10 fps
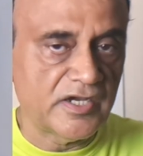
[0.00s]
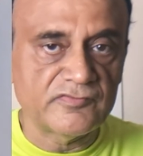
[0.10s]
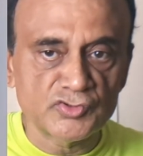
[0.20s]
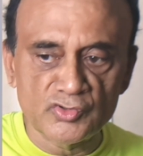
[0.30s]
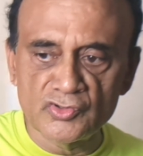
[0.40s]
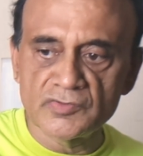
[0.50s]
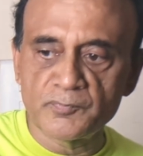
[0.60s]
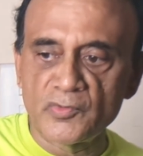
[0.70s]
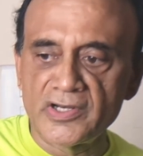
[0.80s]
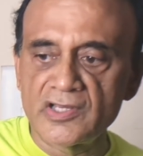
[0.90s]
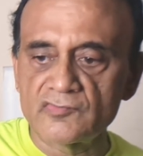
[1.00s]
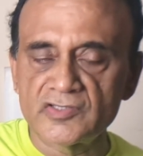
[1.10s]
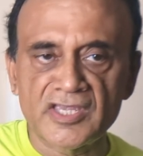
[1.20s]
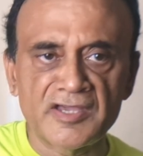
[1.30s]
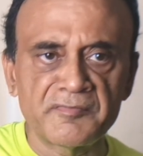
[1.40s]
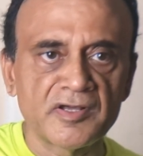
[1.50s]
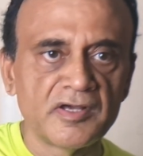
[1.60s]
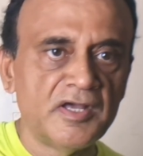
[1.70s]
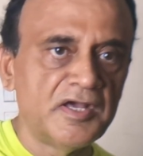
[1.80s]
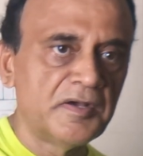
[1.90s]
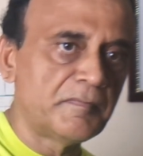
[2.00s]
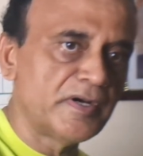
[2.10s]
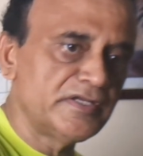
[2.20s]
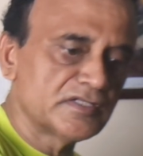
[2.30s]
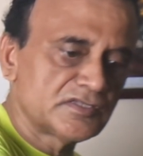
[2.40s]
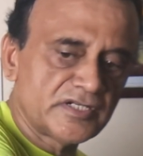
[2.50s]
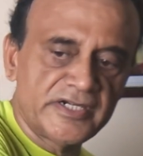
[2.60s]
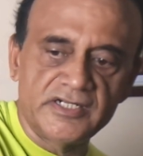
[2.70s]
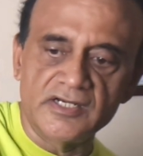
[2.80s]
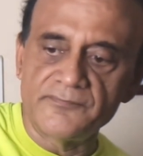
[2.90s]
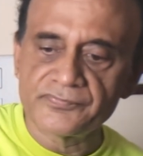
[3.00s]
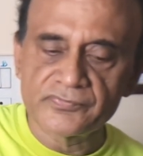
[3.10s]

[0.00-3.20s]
I've shown you the pulling of the camera by a thread.